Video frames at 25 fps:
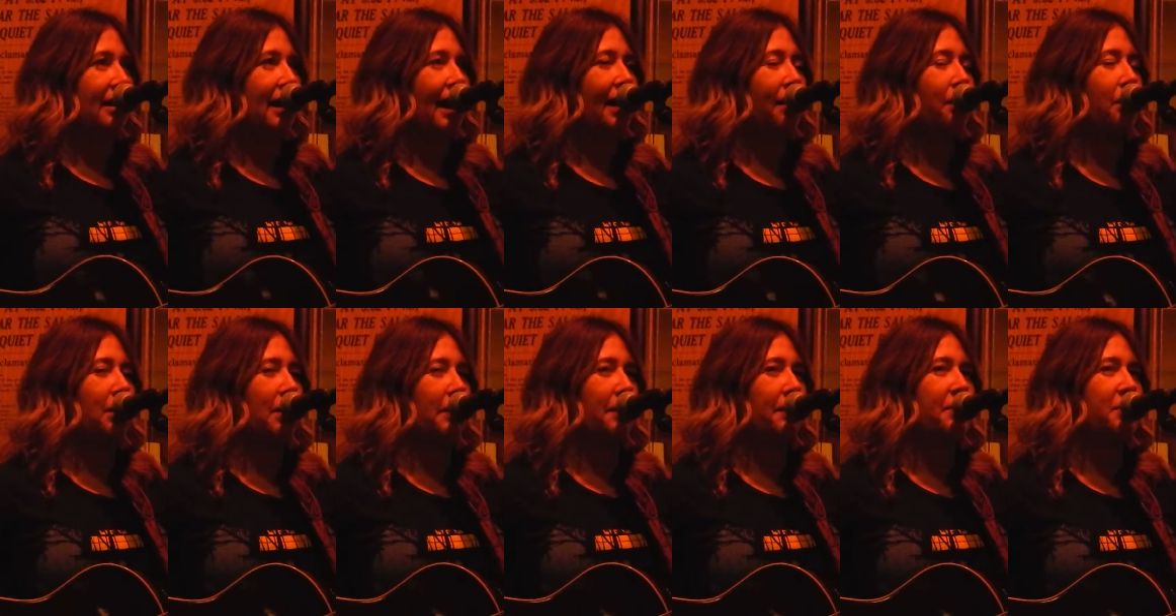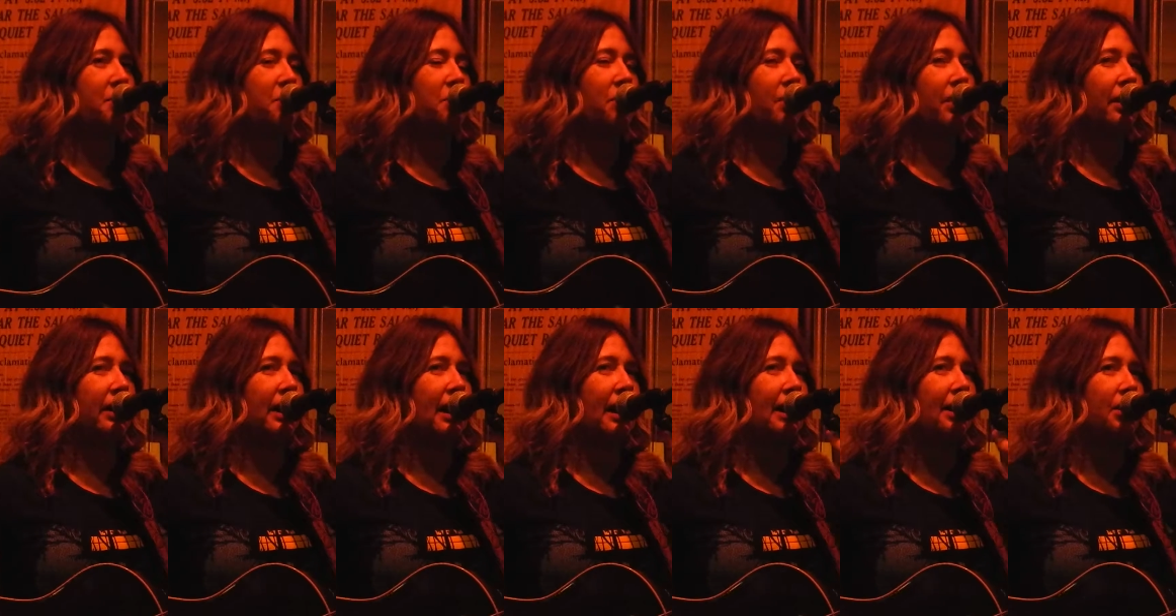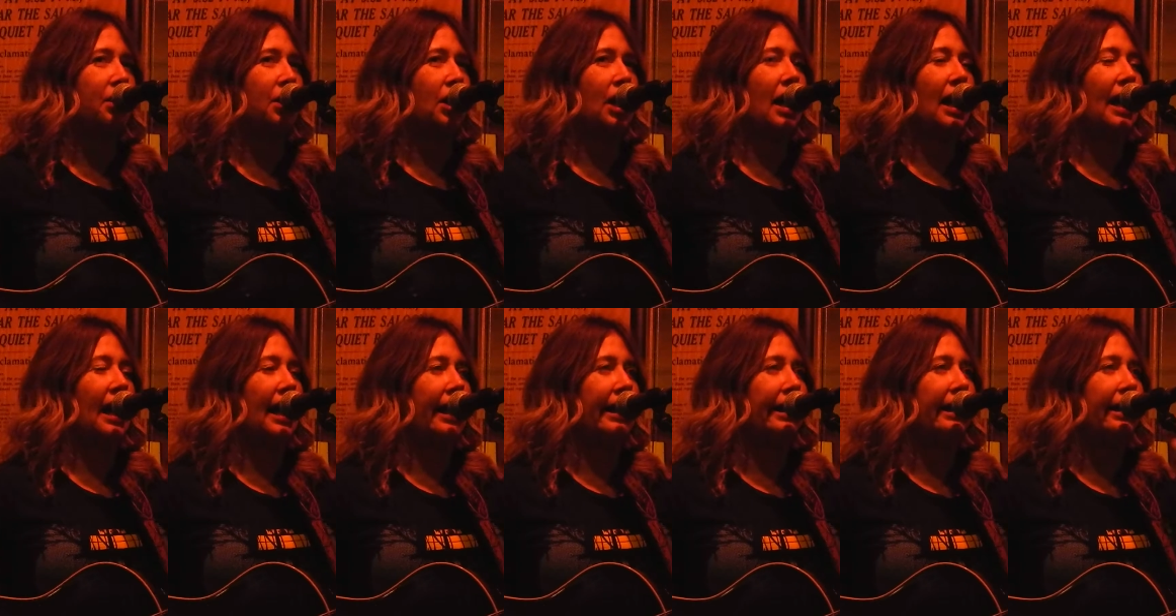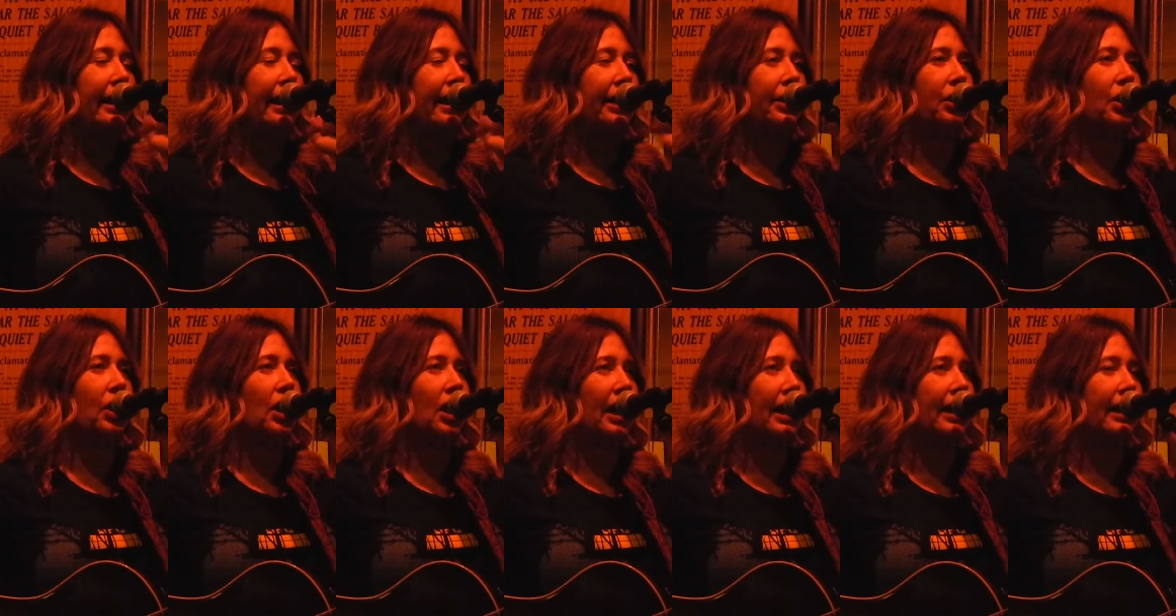I woke up this morning and I cried and I
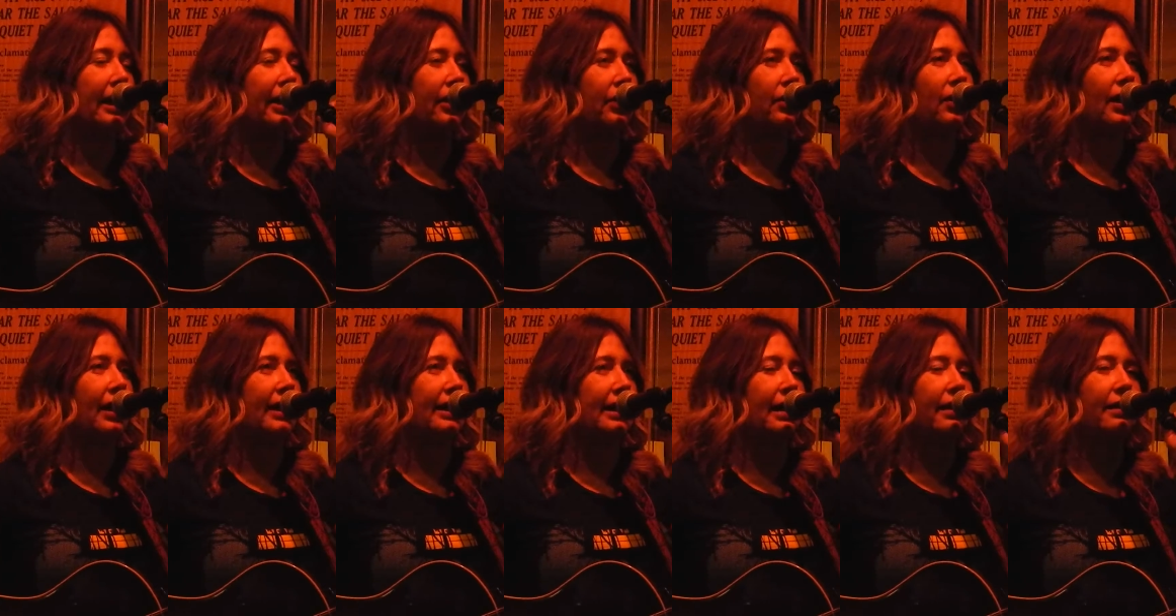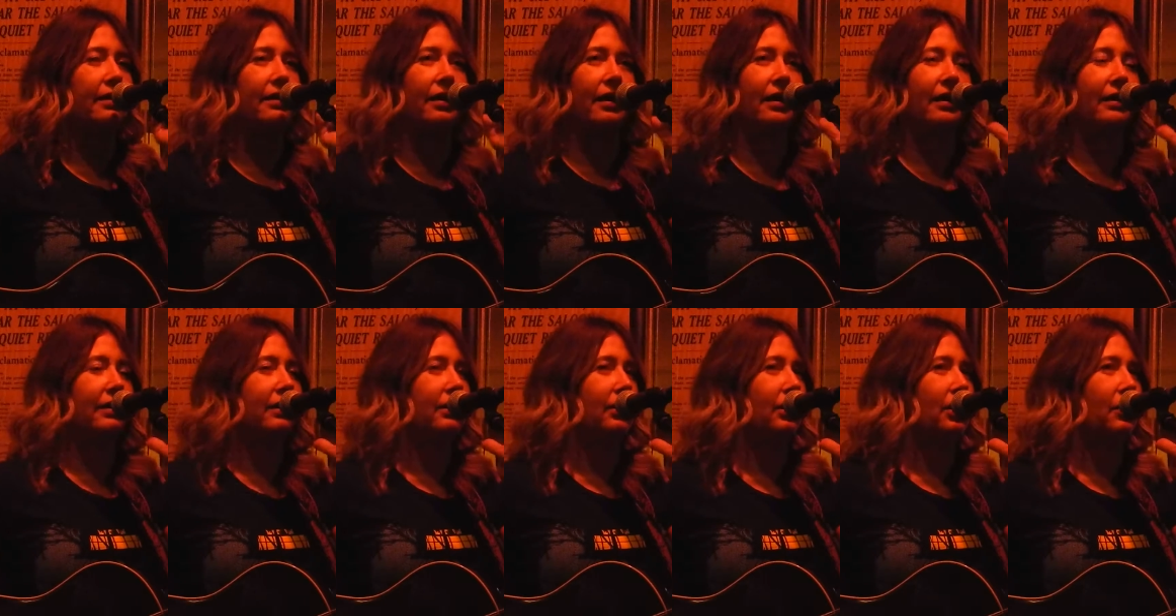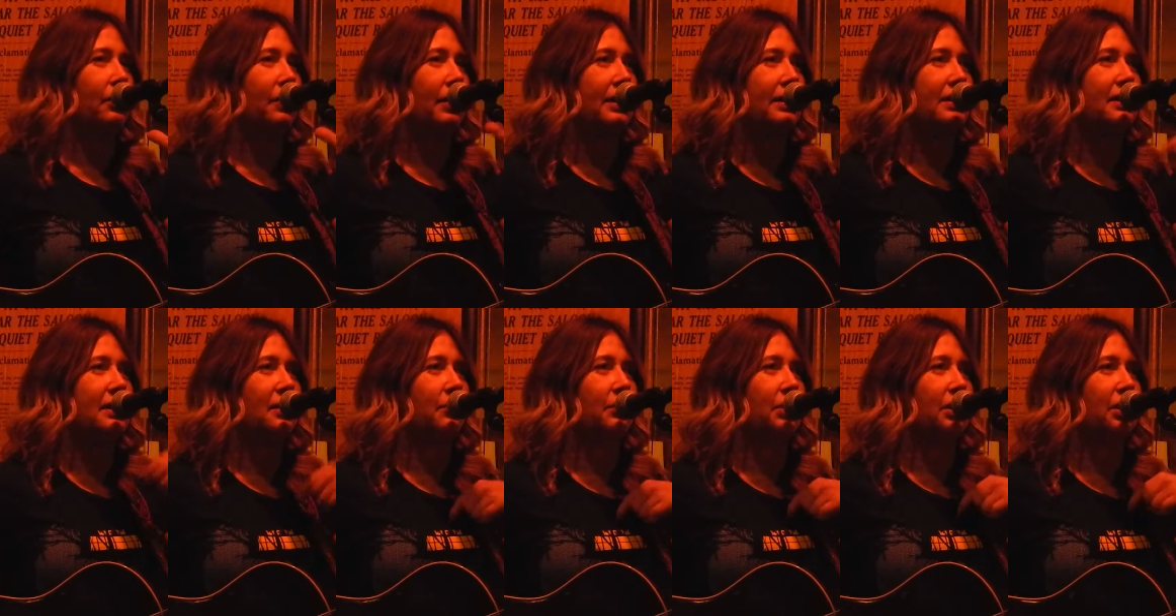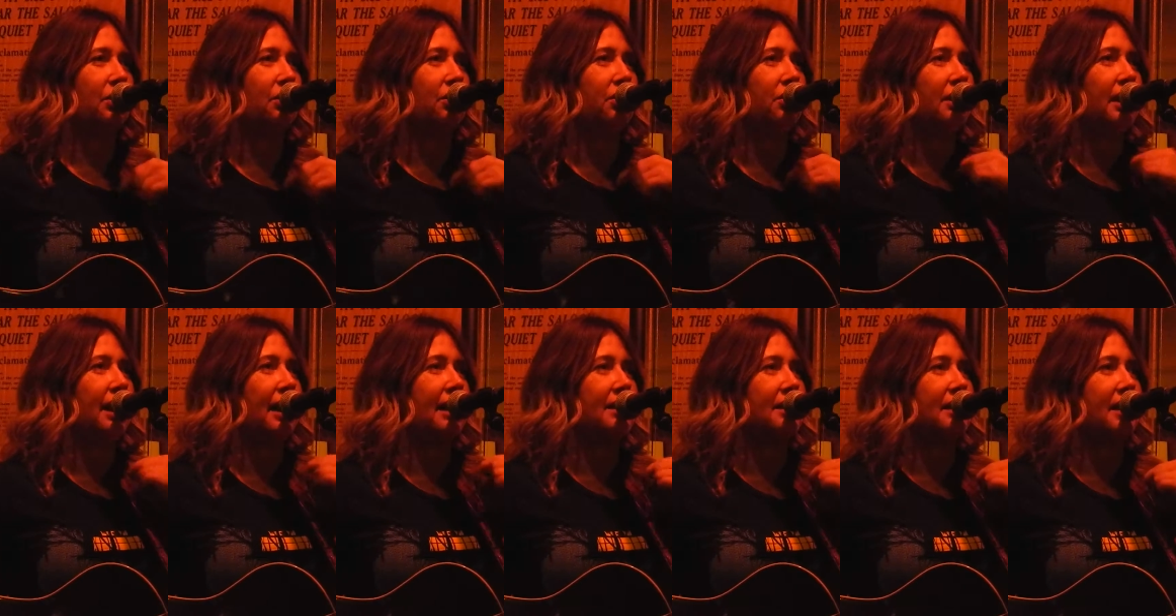cried and I cried and I thought, you know what, something good
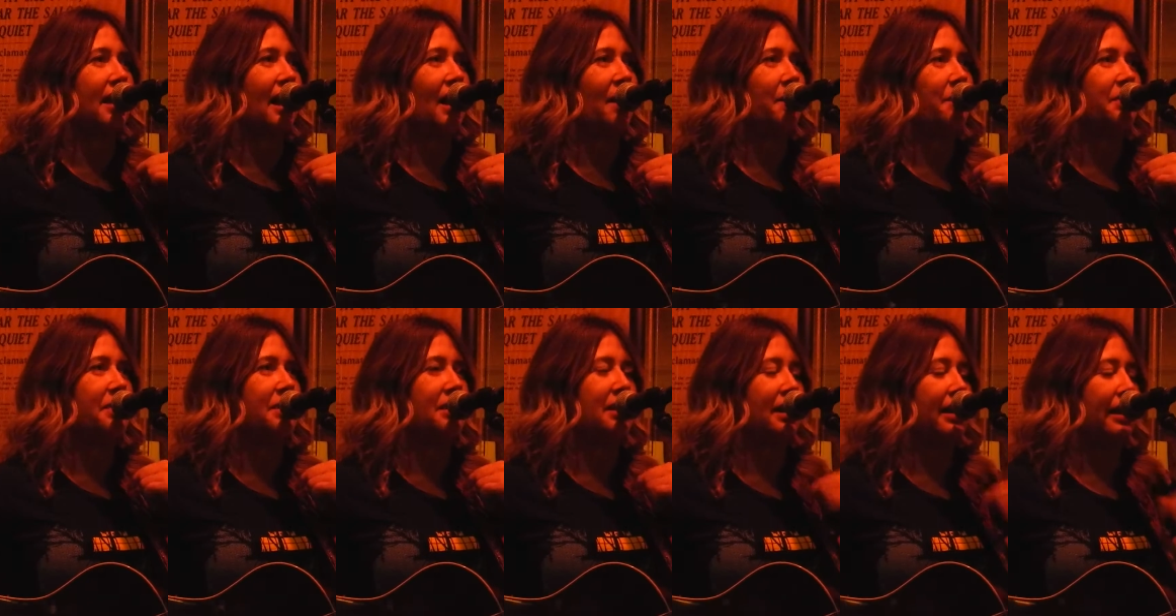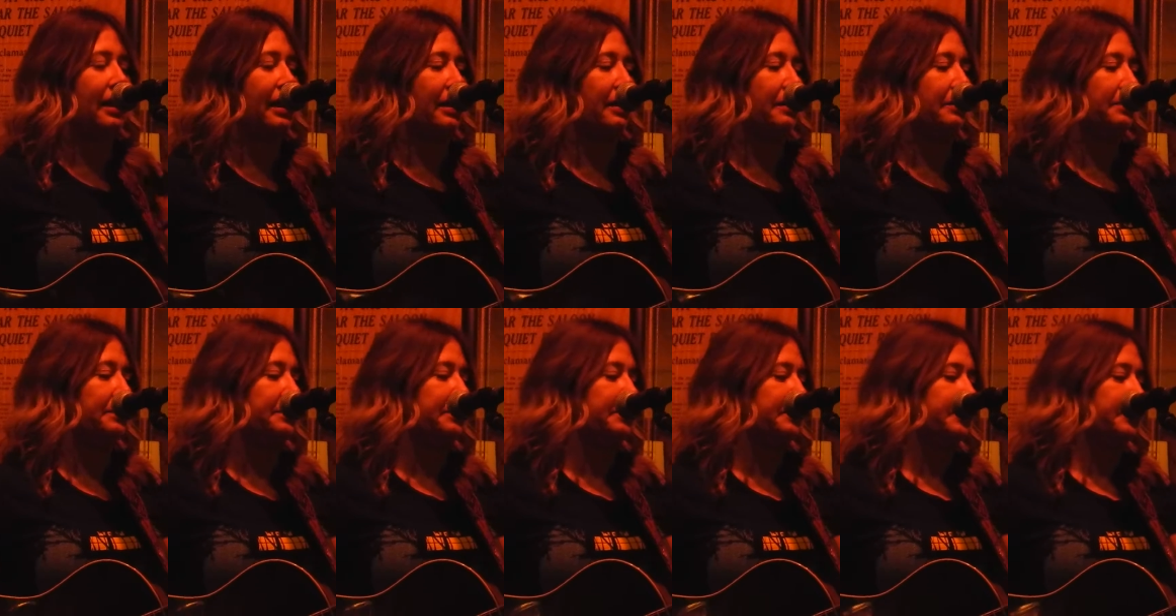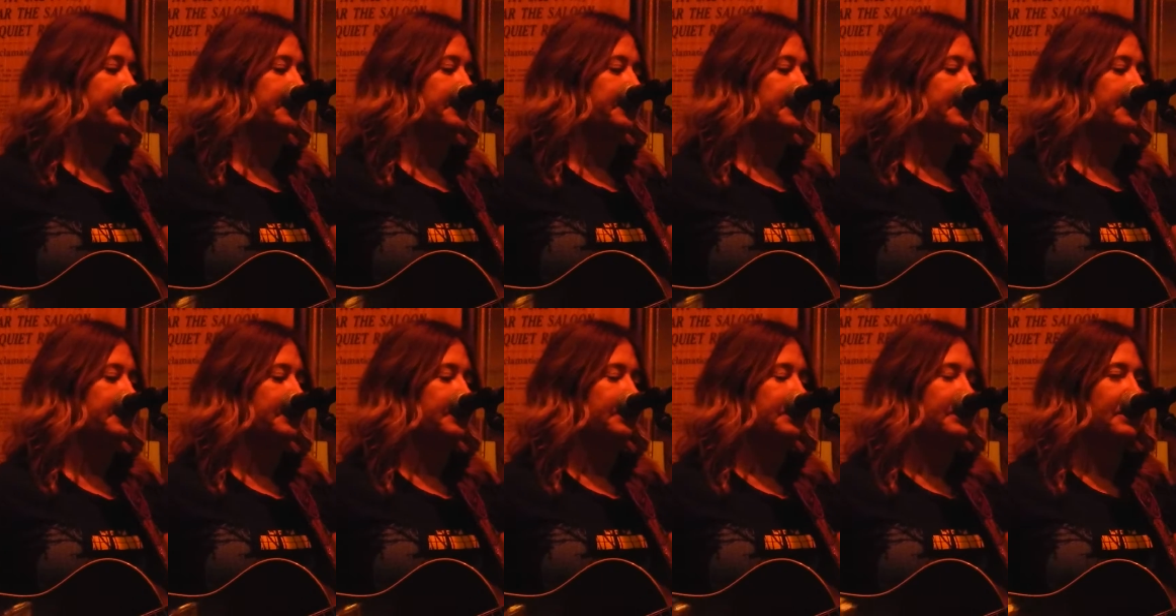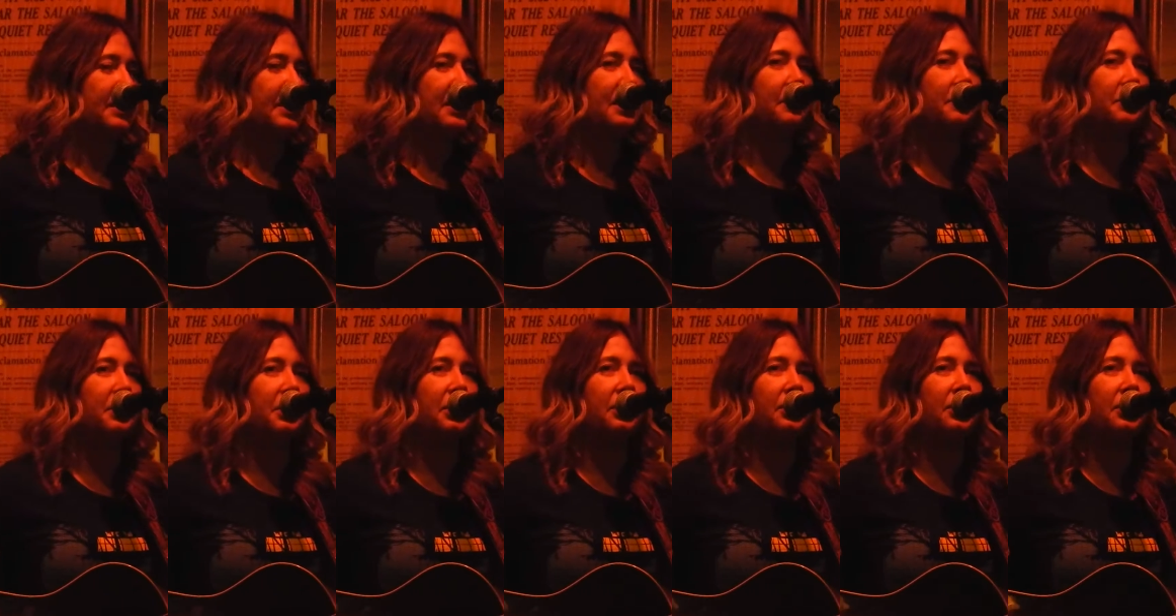has to happen today.
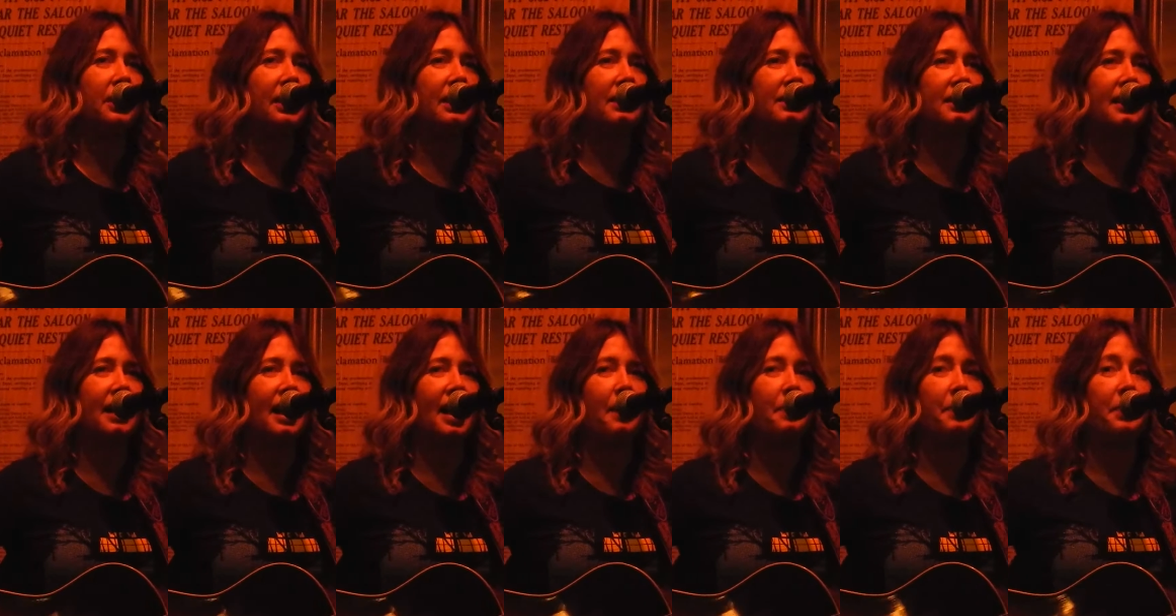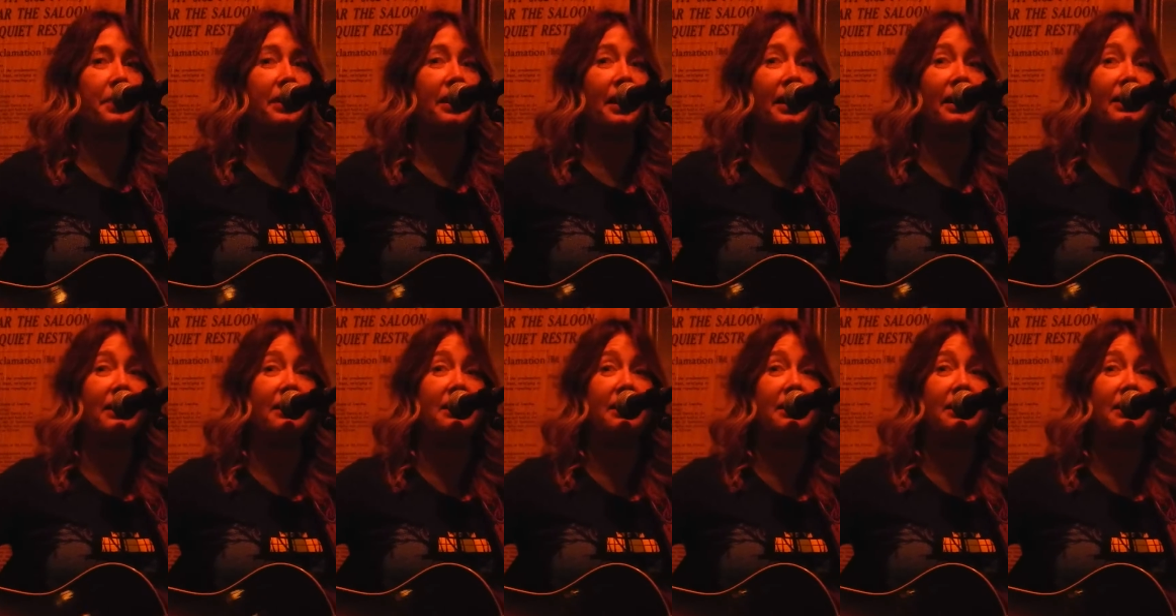Something good has to happen, and it